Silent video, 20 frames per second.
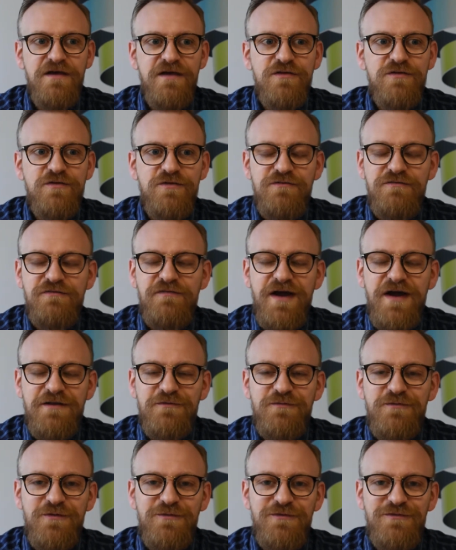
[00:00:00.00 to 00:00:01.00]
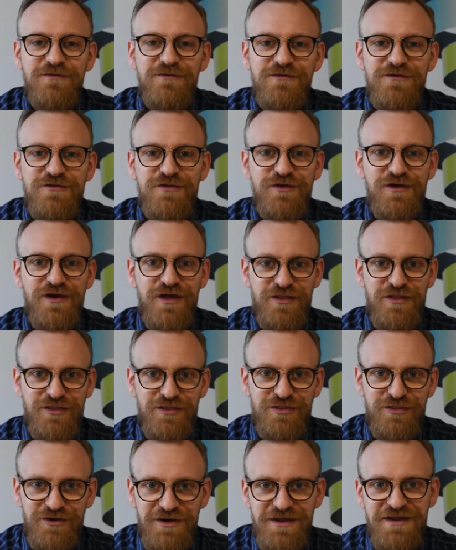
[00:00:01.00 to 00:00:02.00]
So in fact, what we'll do is look at
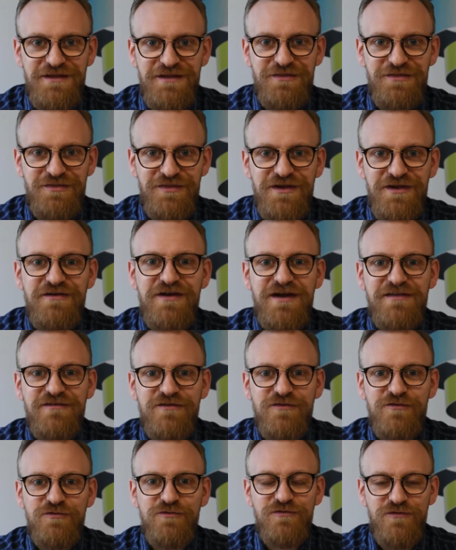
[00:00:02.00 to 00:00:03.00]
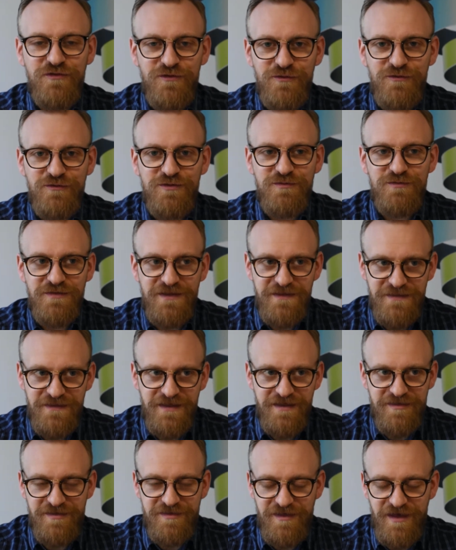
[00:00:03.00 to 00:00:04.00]
three theoretical tools within
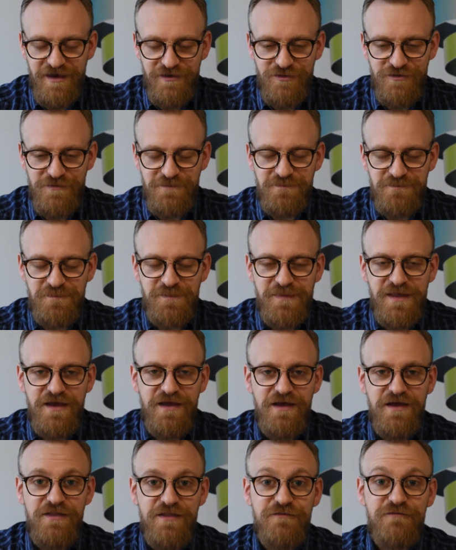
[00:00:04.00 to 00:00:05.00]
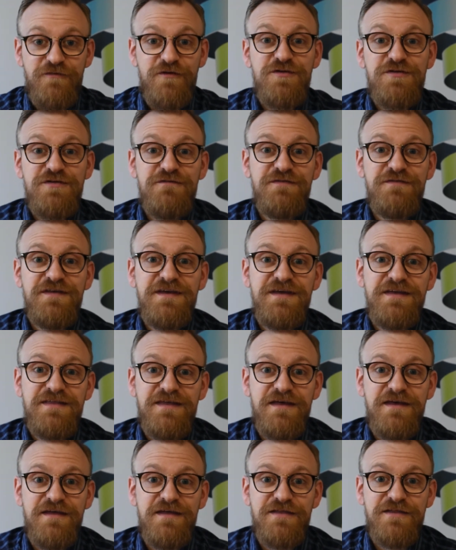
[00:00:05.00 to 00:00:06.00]
this section. The first of these
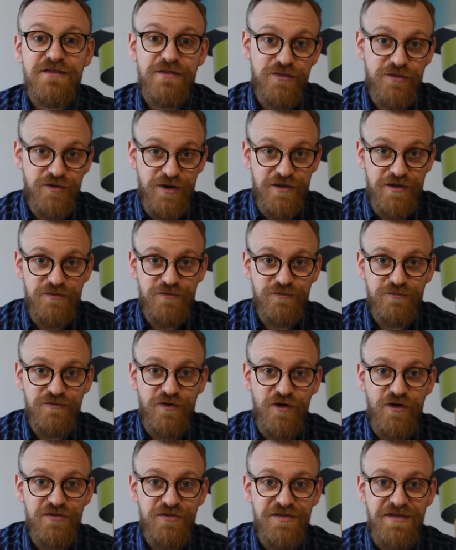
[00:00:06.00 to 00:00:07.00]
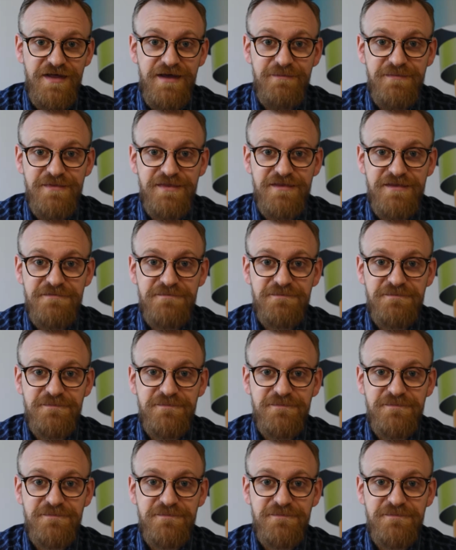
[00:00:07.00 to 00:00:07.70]
is threshold concepts.